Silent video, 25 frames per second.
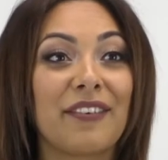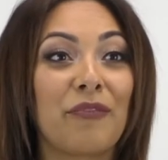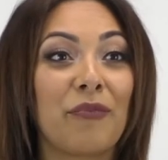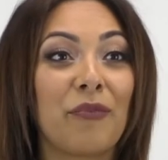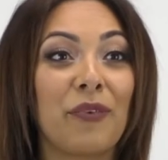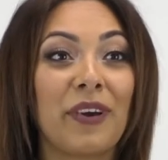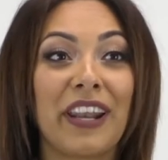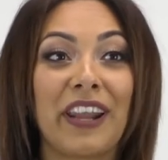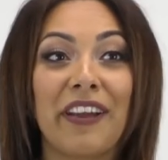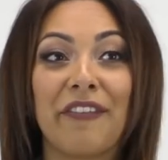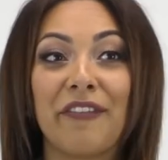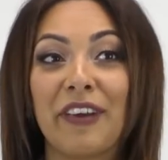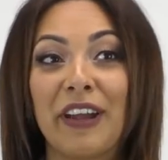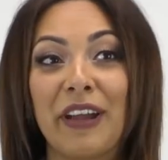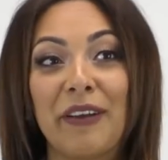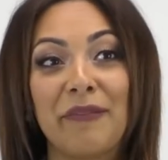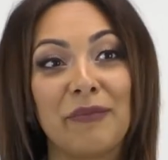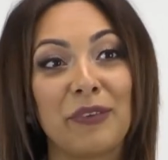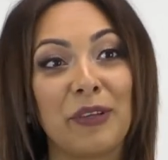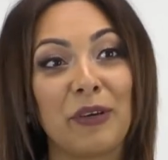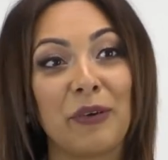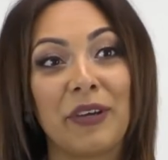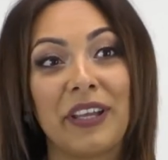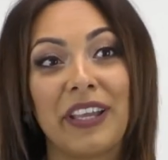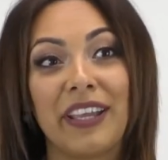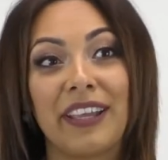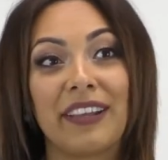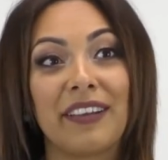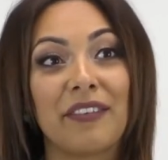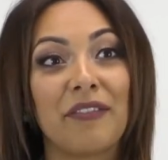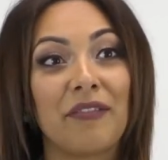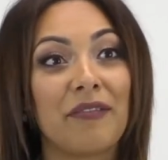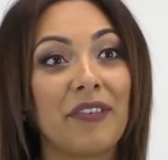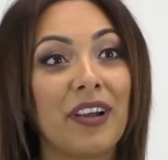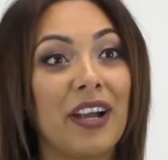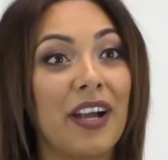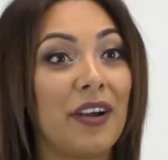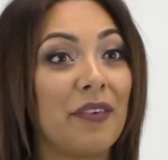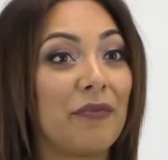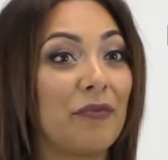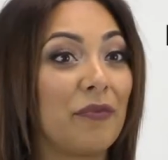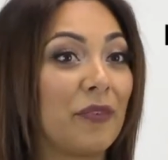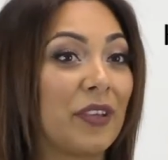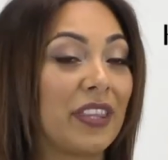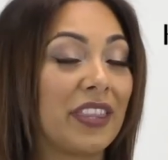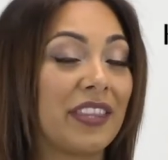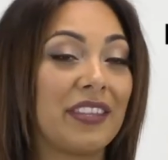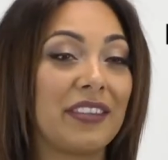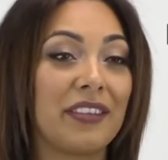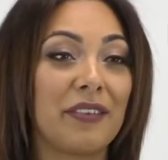whatever I'm doing
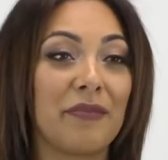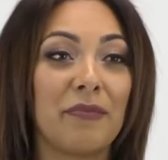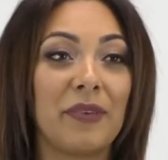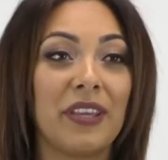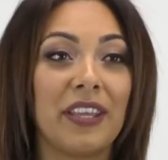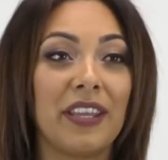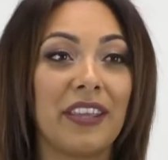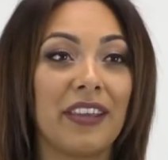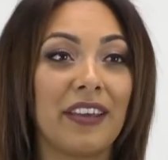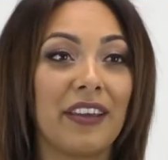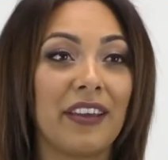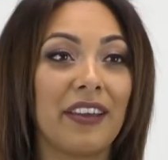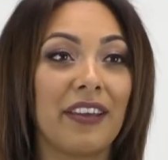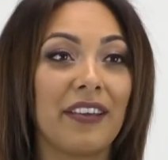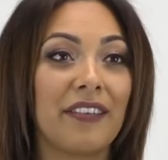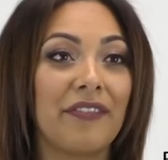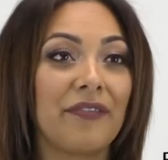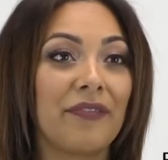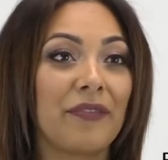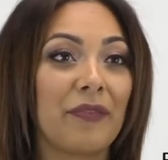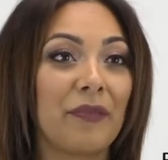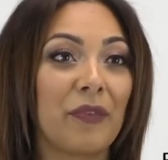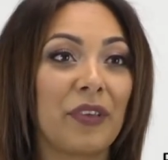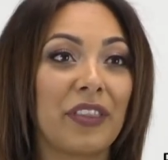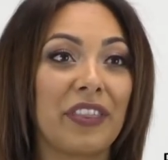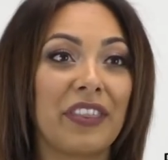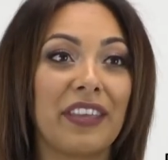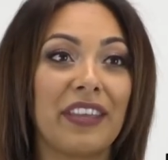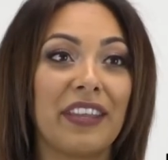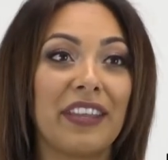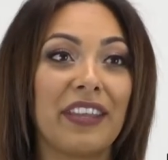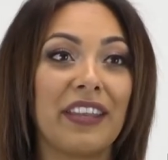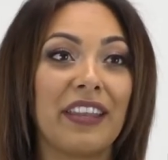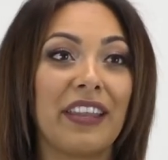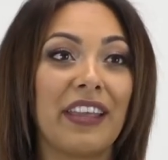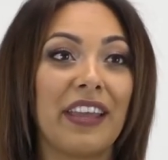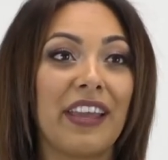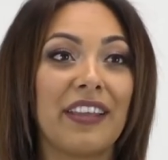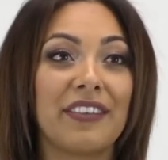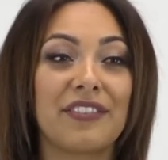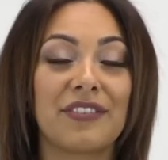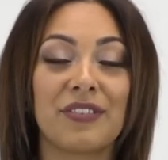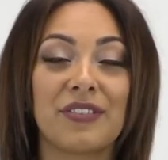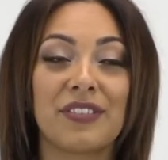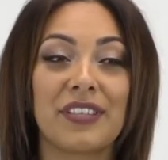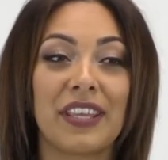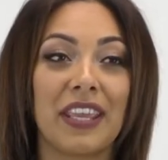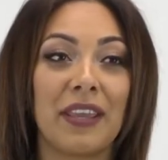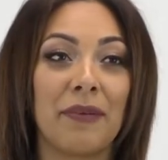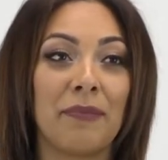within the media, within
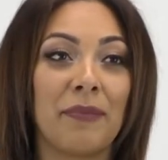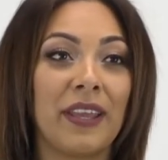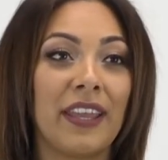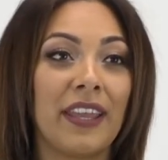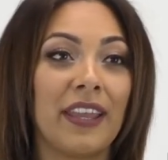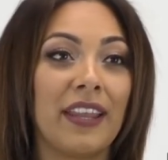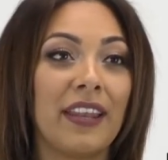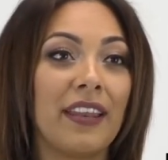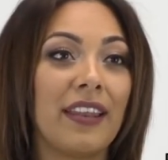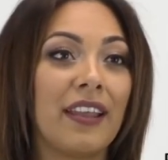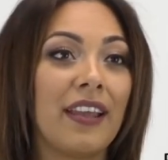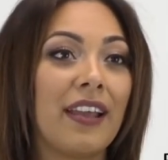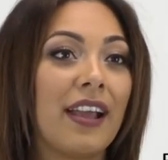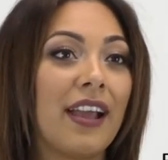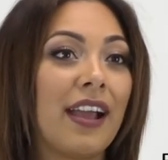entertainment.